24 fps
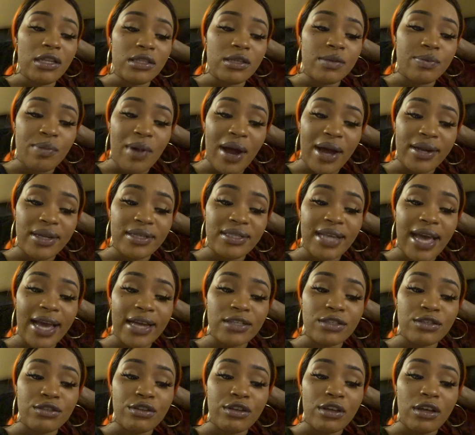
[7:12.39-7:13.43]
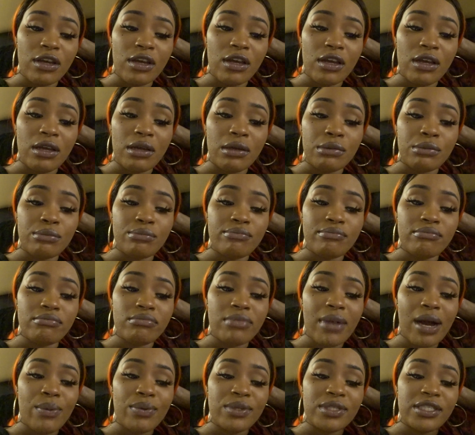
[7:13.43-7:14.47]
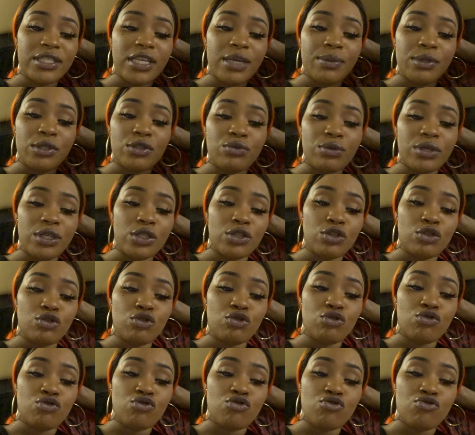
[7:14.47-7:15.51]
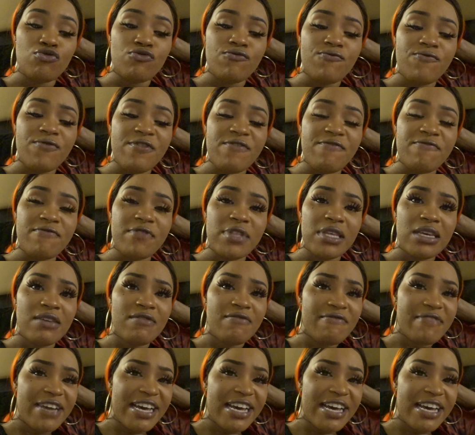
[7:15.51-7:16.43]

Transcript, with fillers: the Prada is actually I would say between two fifty.